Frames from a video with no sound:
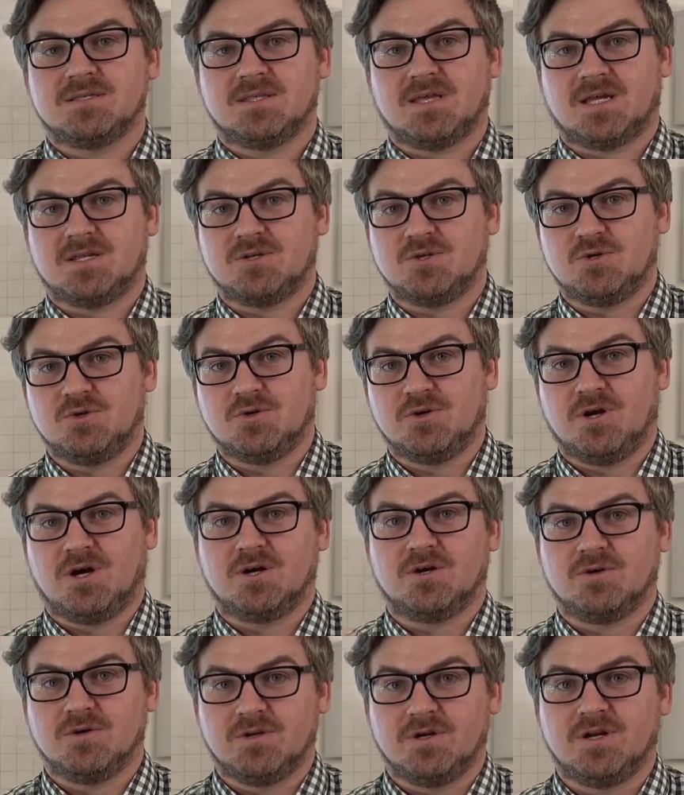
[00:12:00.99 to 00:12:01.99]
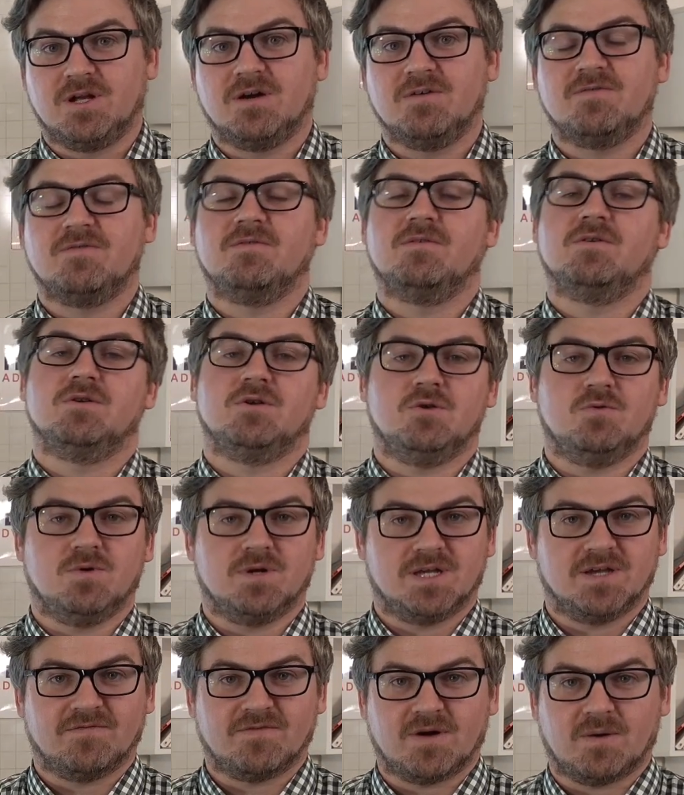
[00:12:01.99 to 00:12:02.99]
that you're not good enough, you will
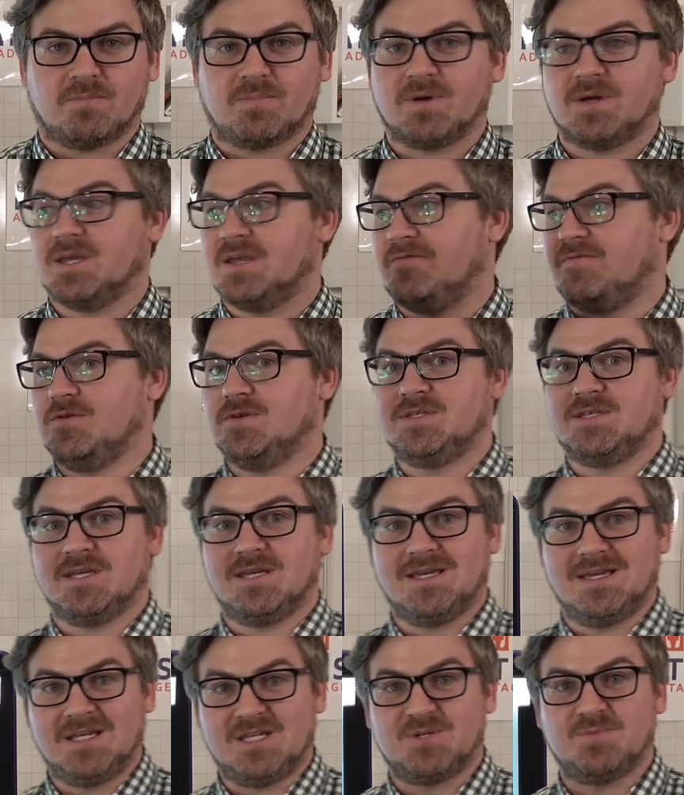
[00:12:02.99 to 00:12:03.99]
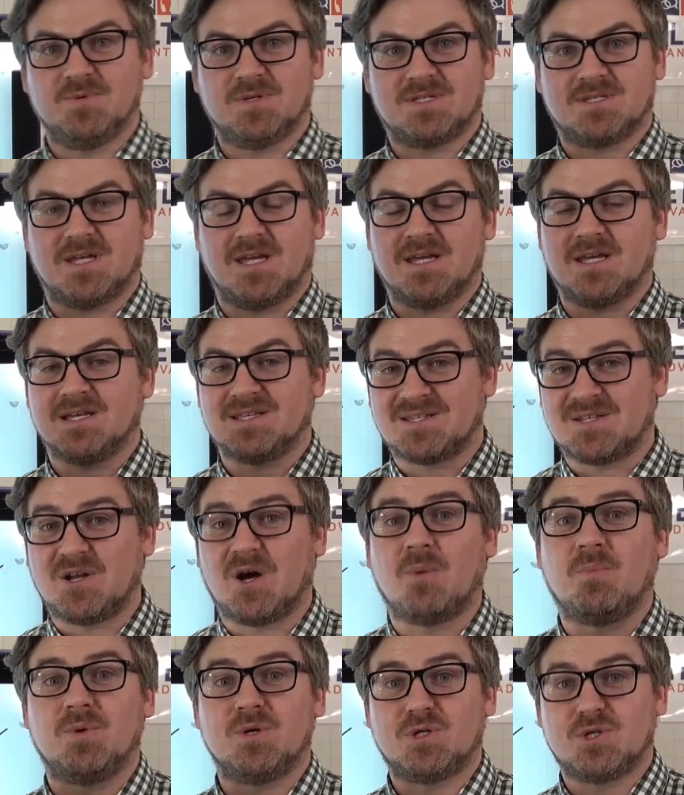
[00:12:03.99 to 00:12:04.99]
give up. If you see each mistake as an
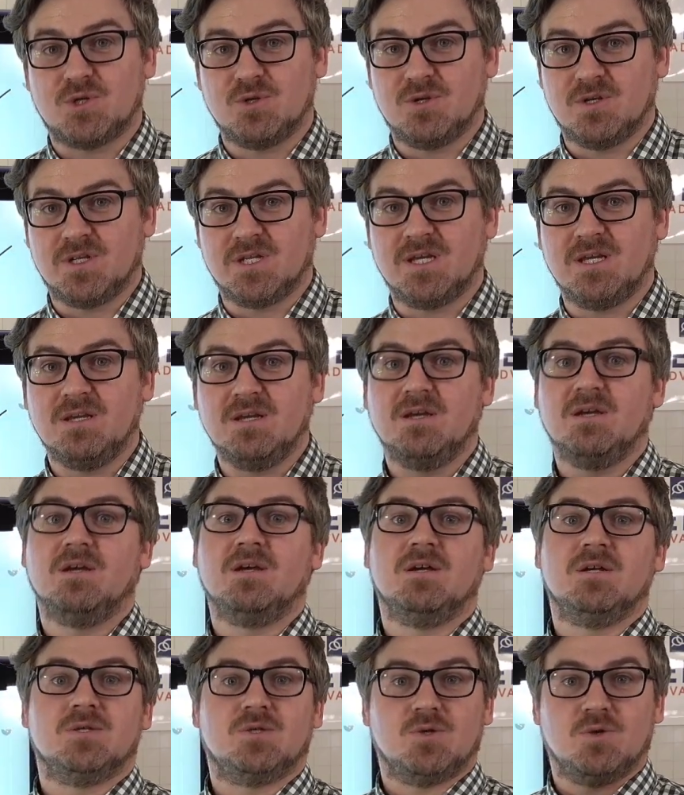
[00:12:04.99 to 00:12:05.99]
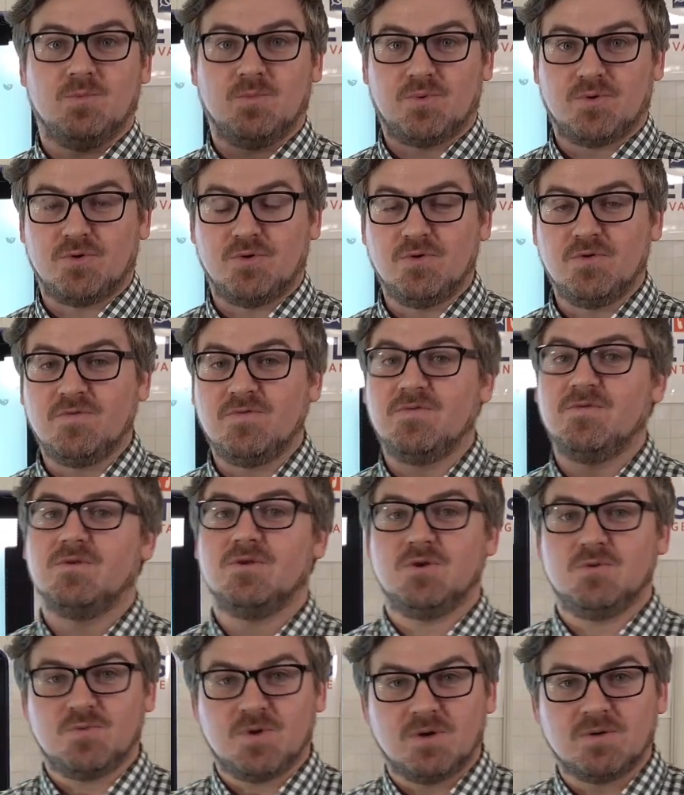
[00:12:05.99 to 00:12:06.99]
opportunity to improve,
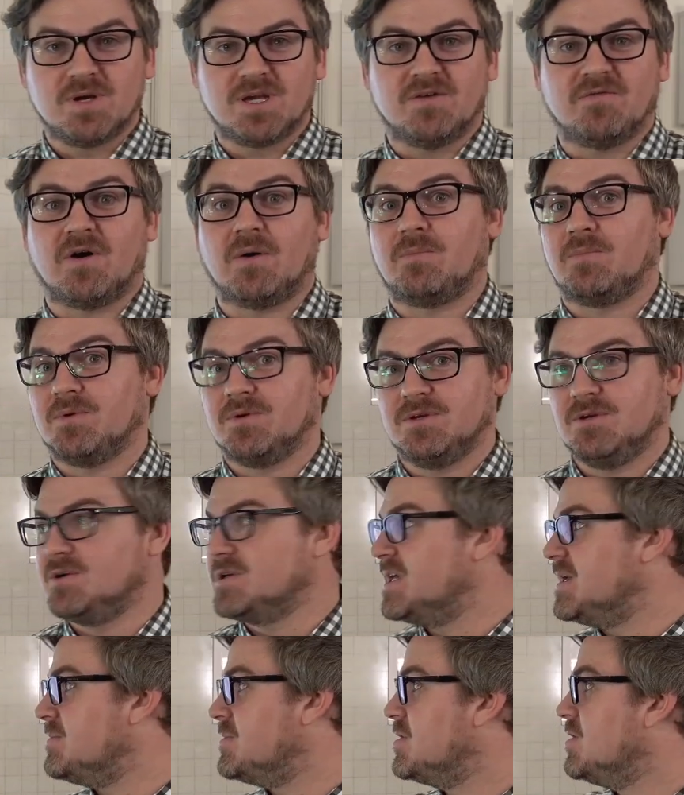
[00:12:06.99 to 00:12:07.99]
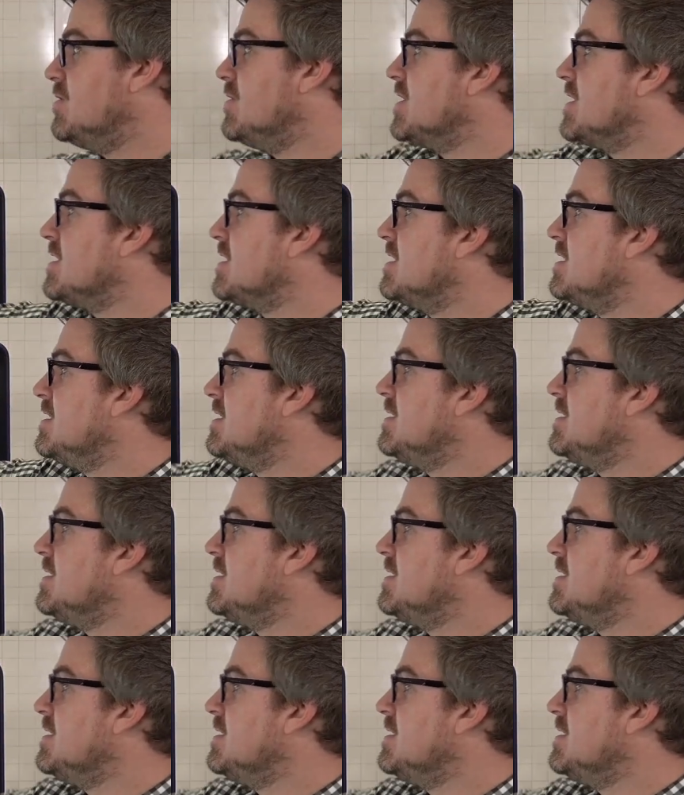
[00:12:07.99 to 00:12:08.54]
you won't give up. You'll keep going.